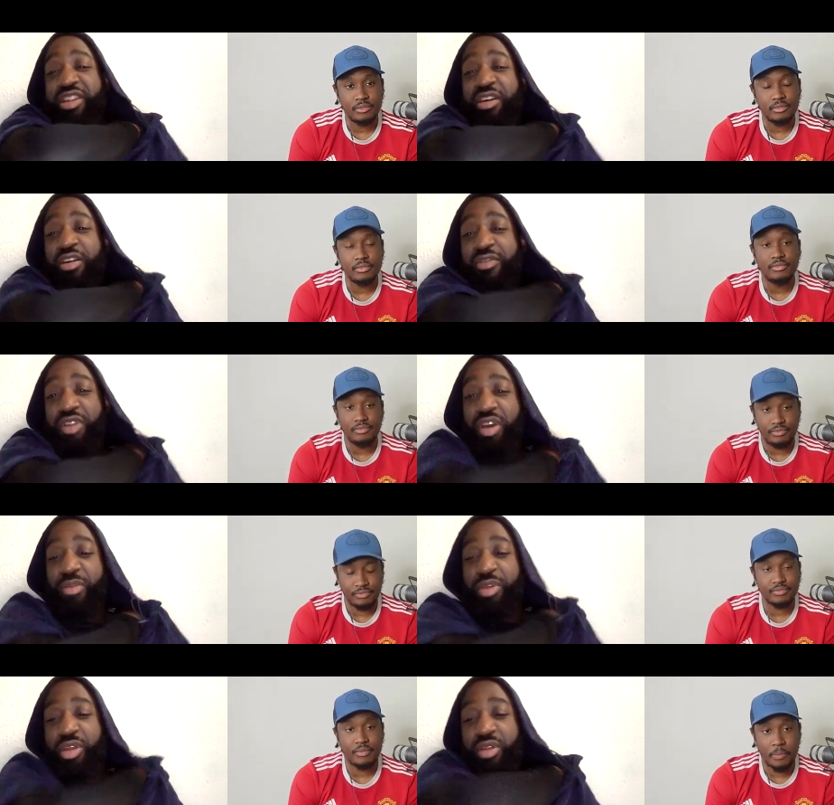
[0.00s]
Speaker 1: half, you know what I
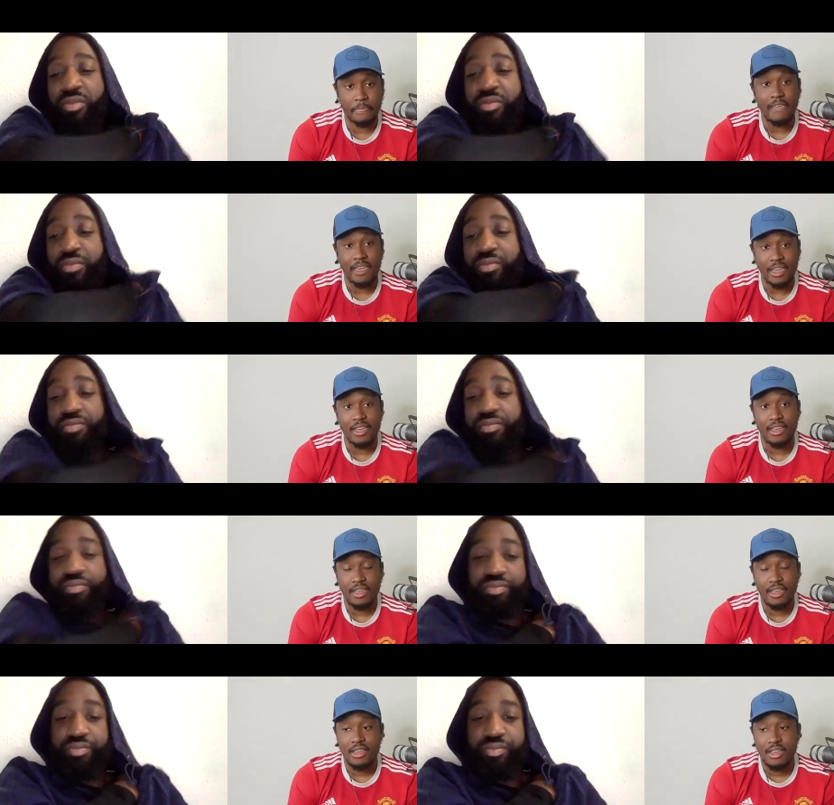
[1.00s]
mean?
Speaker 2: Yeah, yeah, yeah.
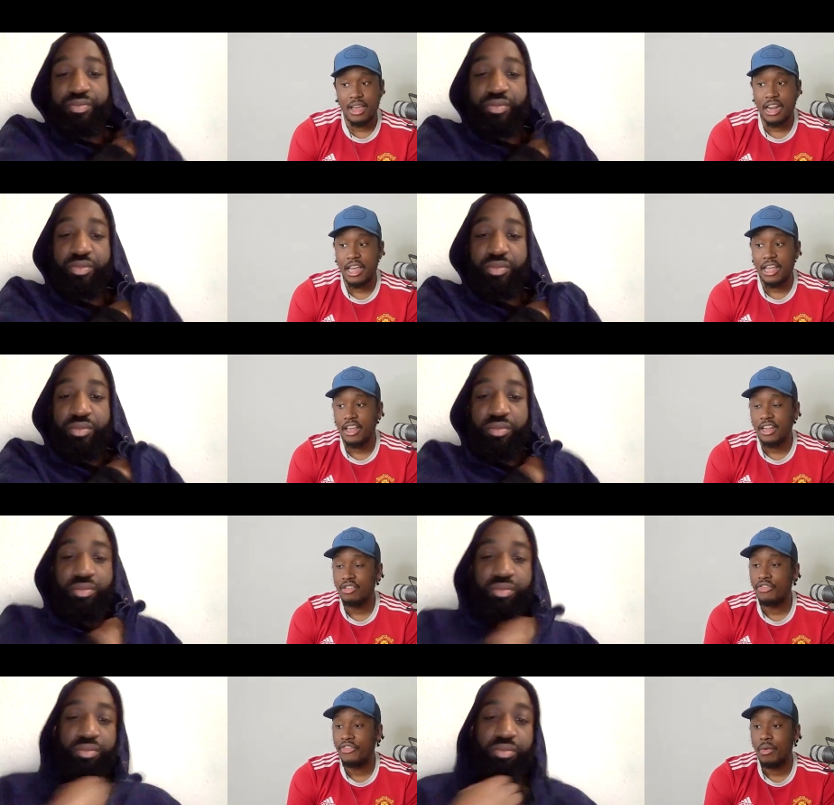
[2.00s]
And I, I
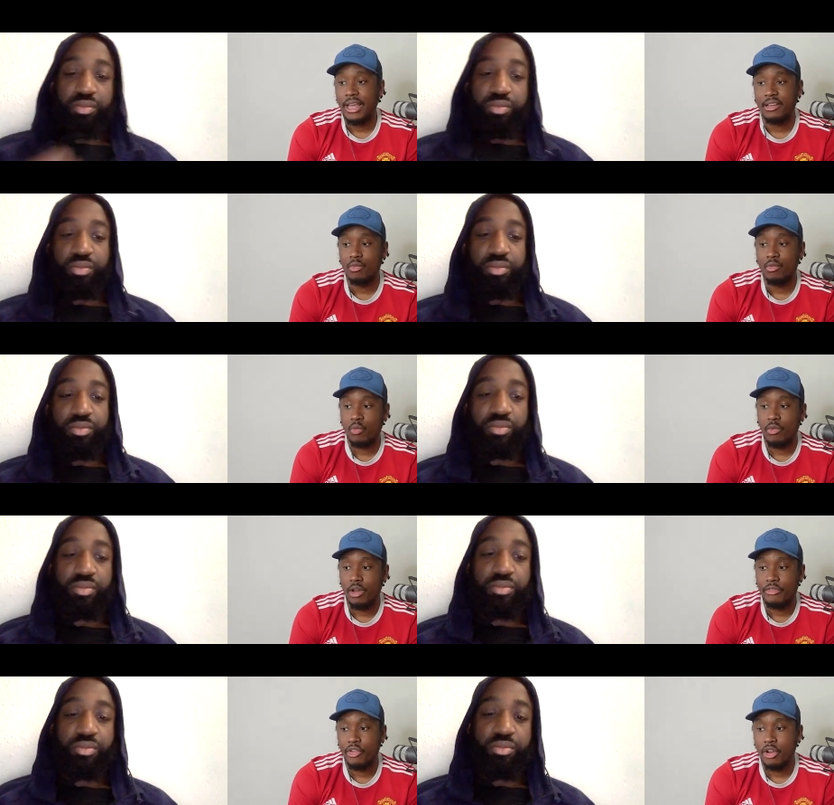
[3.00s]
do feel like
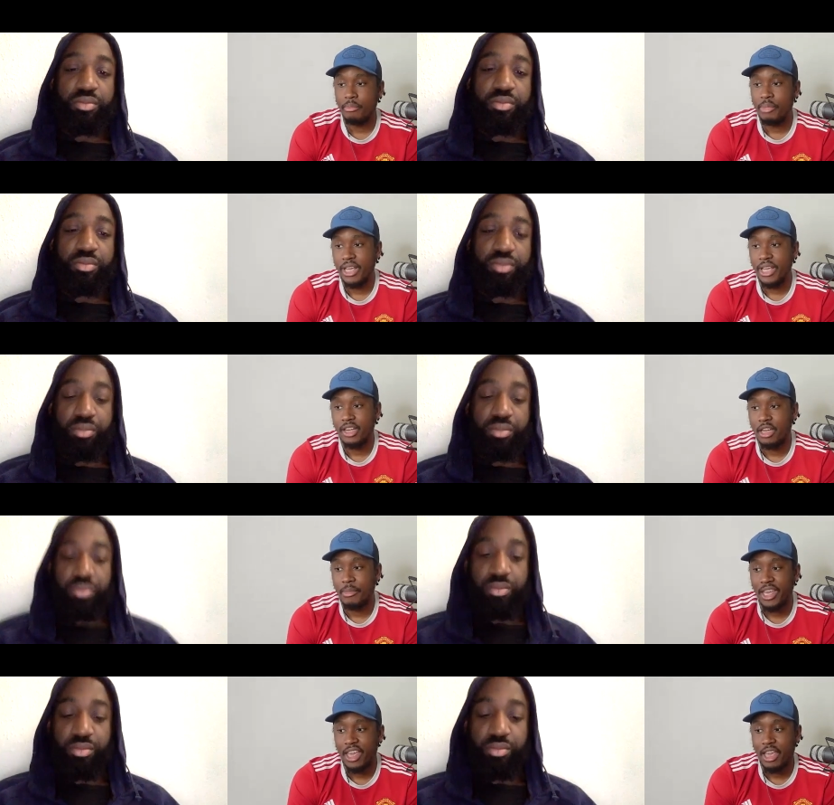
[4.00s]
uh, Fulham played the
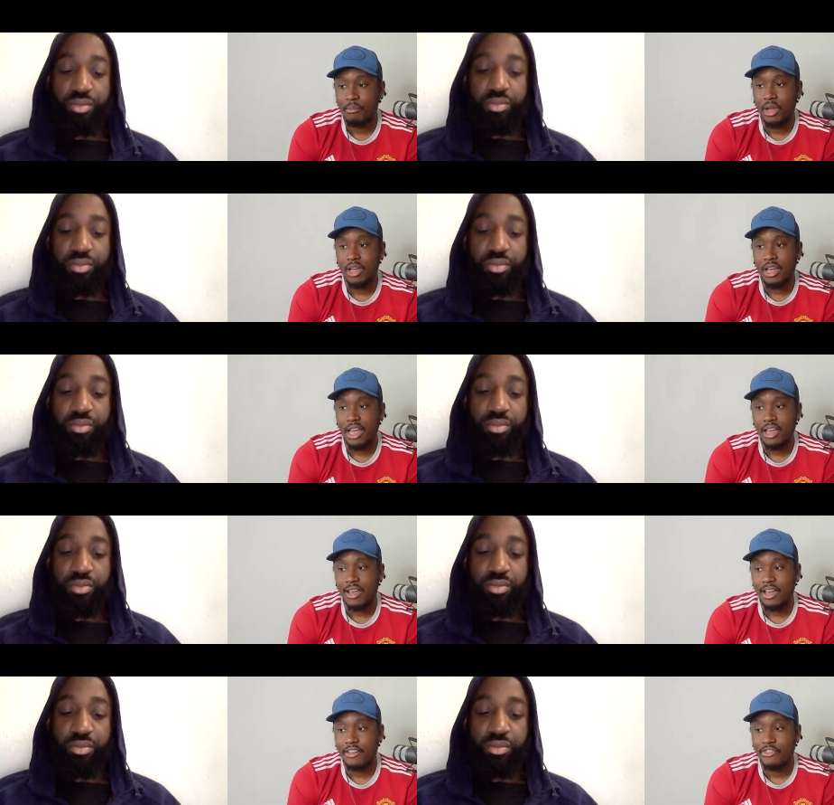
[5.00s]
better game, but
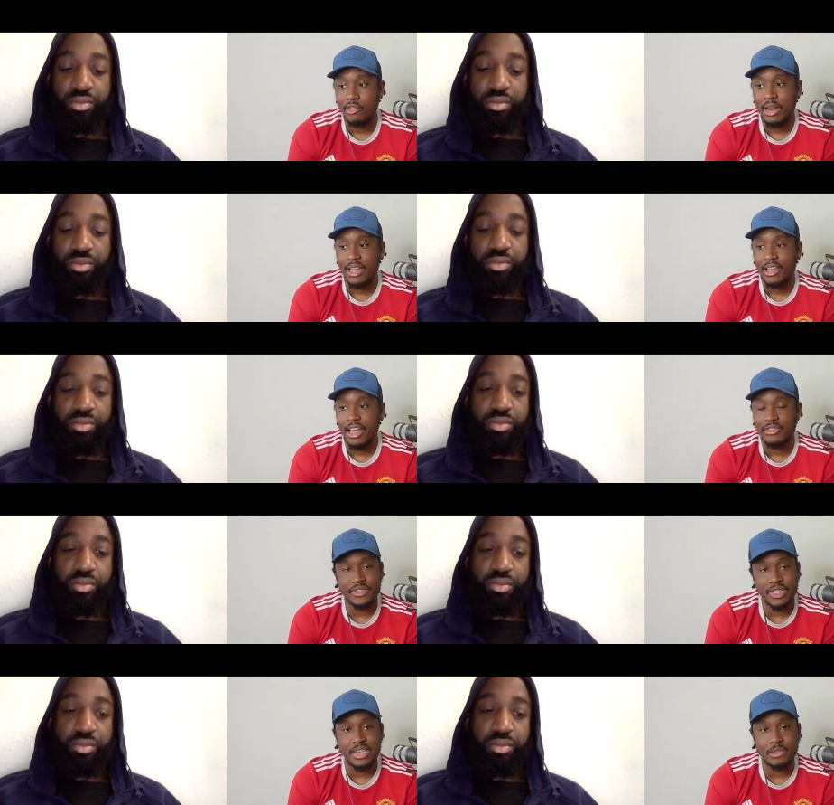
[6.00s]
I feel like I've
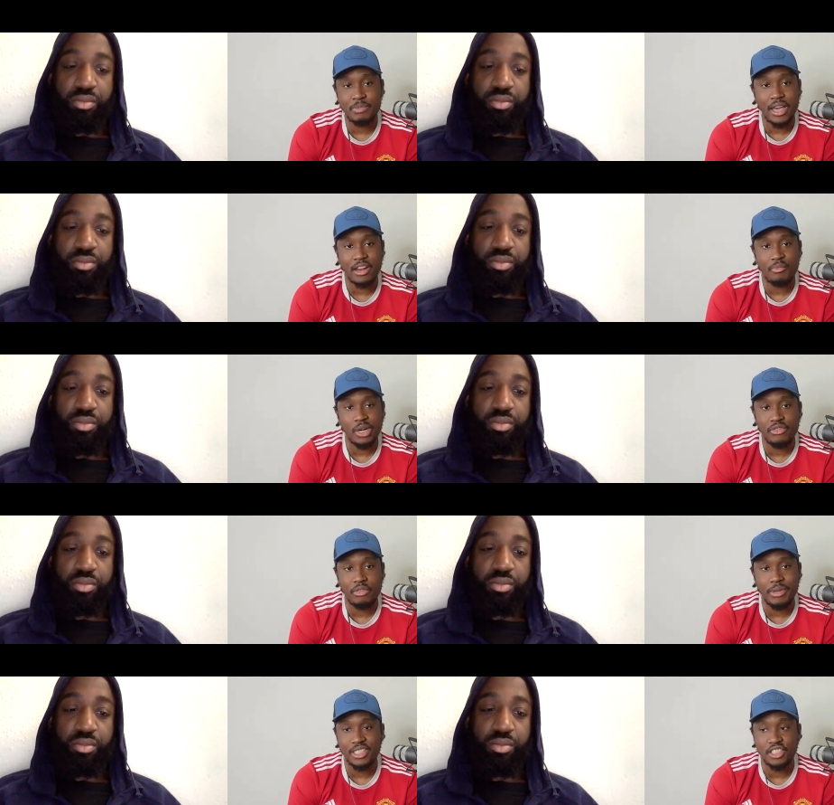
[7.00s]
seen this pattern of play
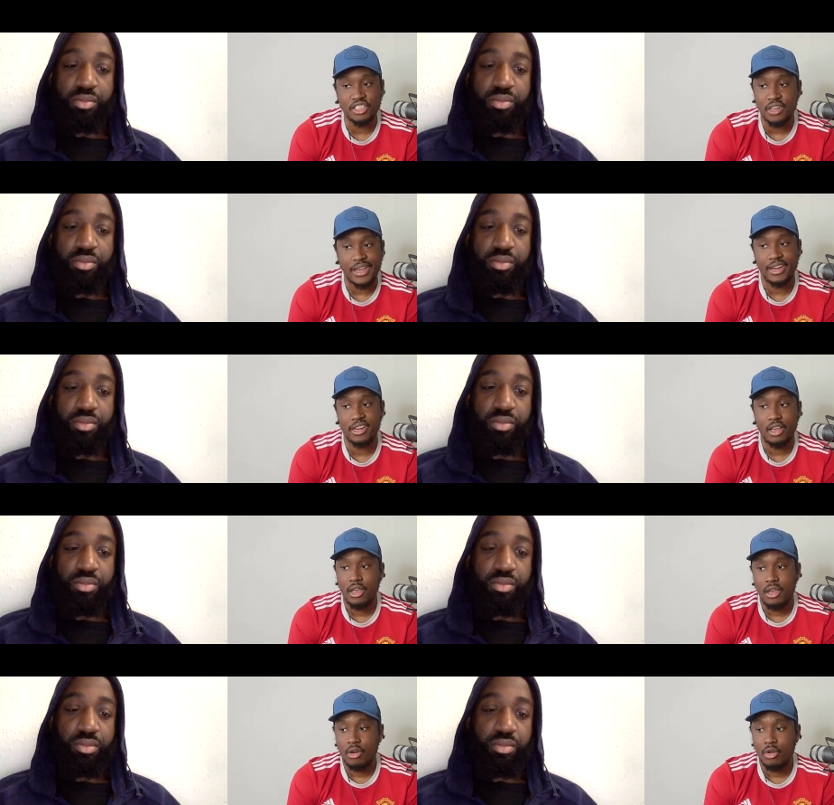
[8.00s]
from Manchester United
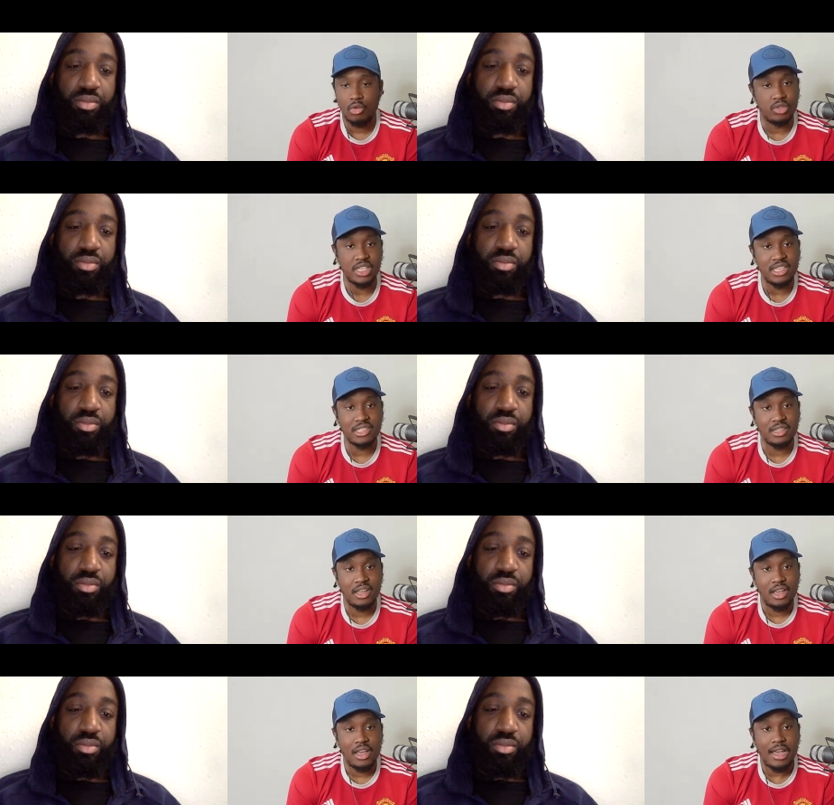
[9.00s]
all season
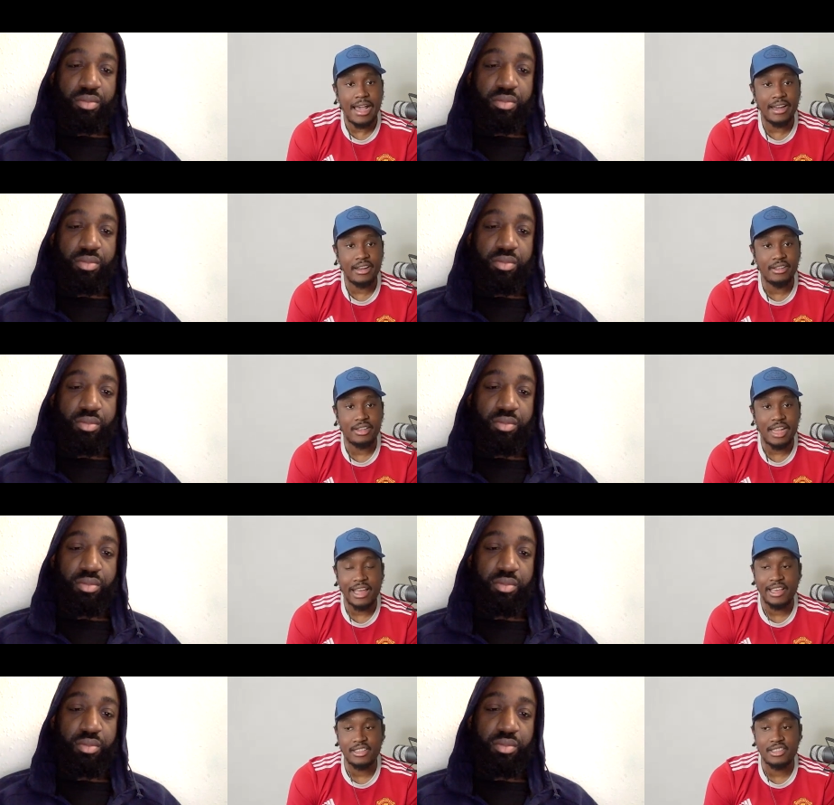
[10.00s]
and
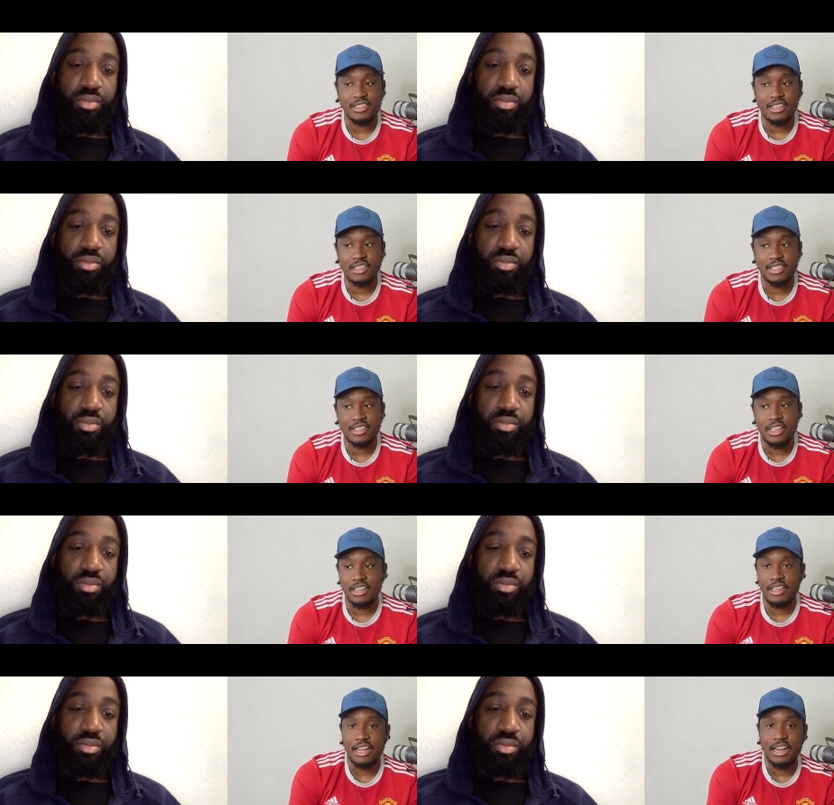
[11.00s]
that is this
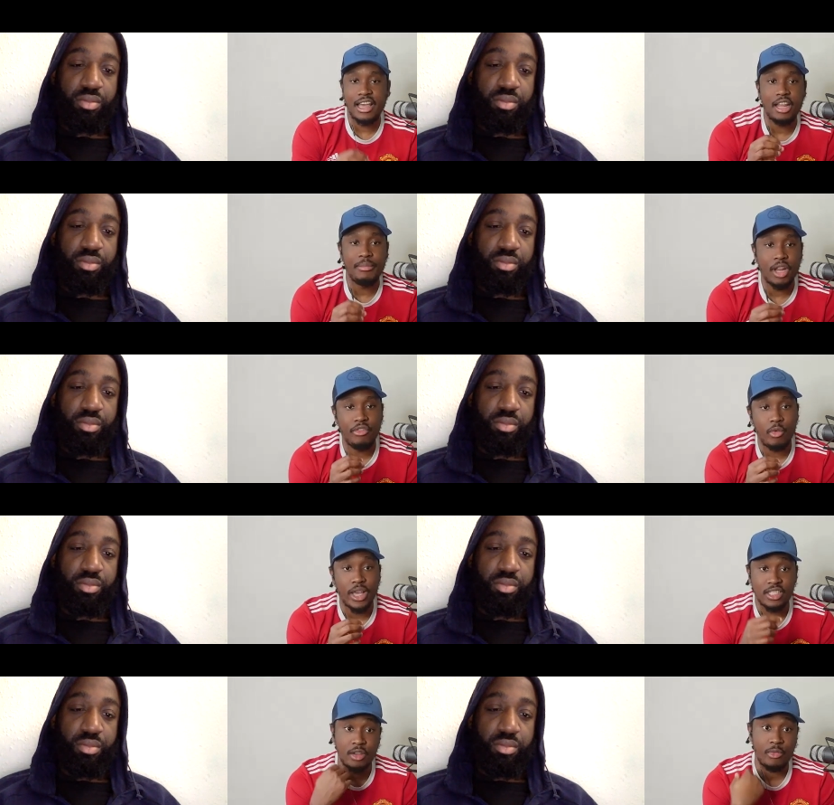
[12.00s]
that that that element of
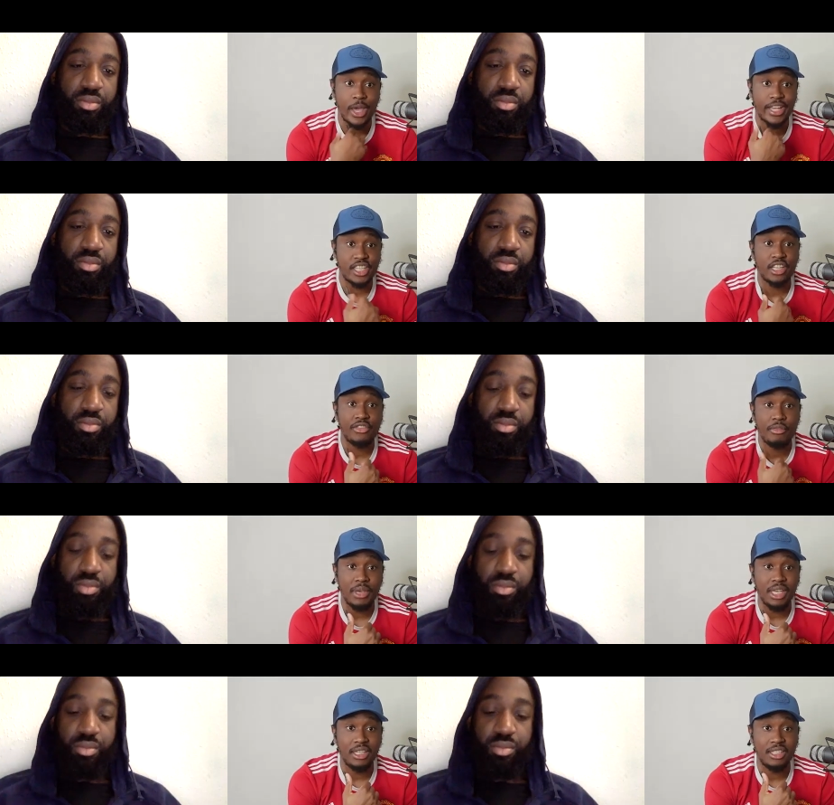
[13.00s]
where so where it changed for
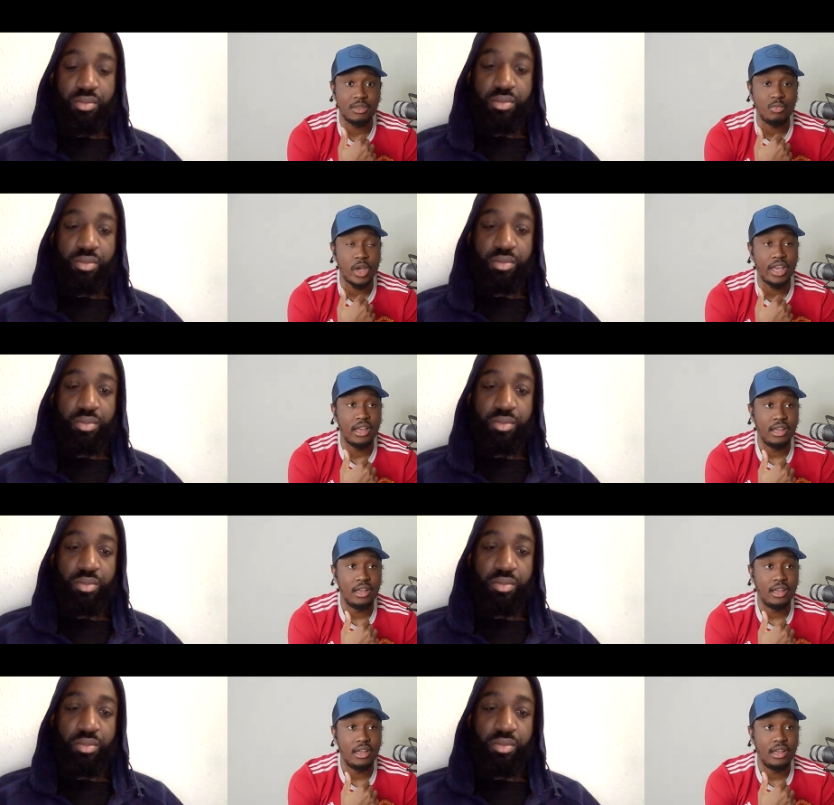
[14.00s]
me is where